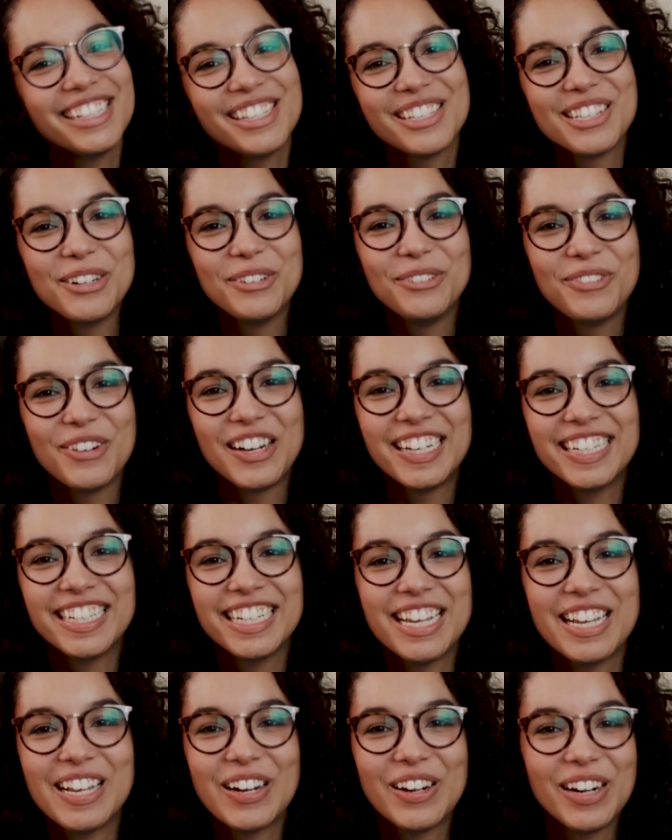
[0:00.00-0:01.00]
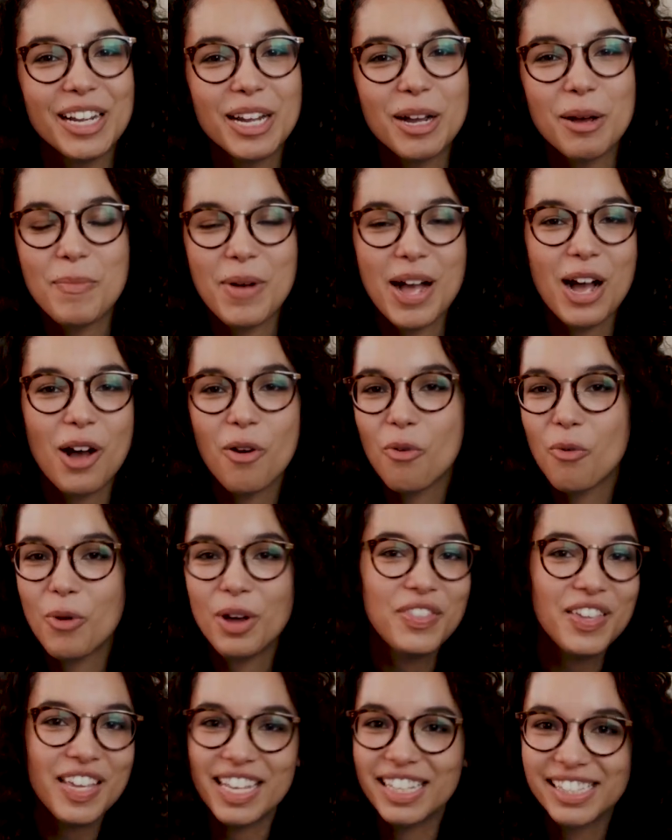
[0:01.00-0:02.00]
think it's so fun hearing
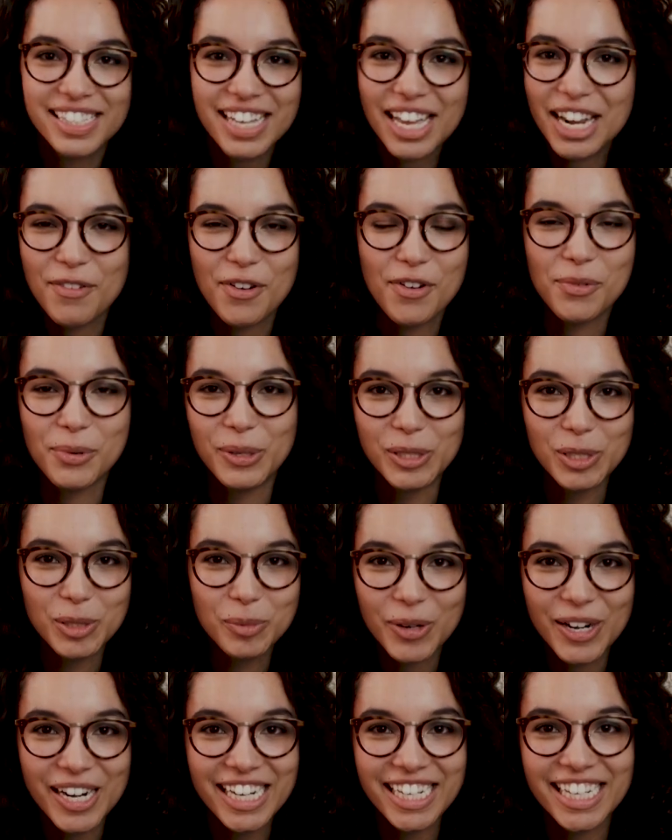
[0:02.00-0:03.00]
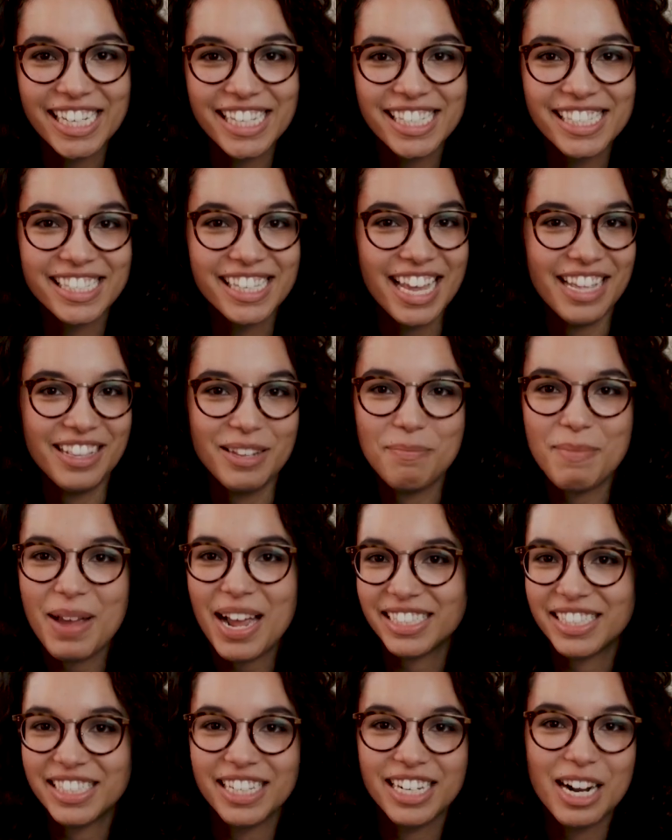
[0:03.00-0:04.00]
about what the inside of everyone's brain is and
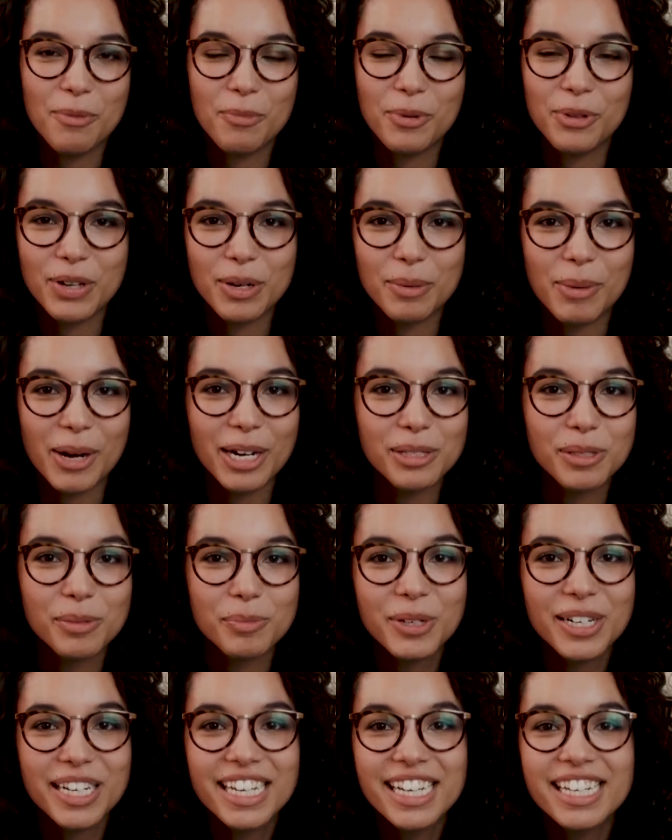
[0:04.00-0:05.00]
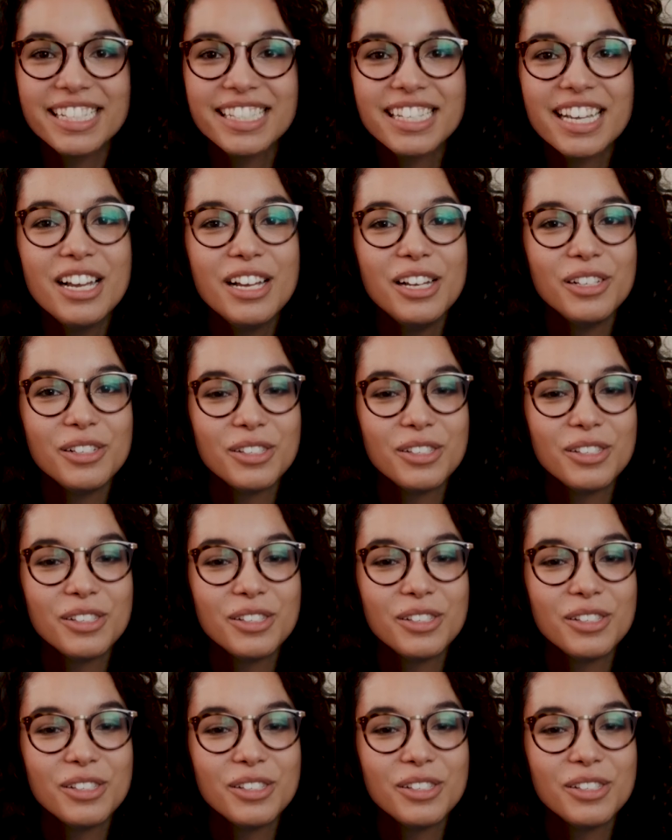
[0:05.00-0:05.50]
matching it up with their Myers Briggs.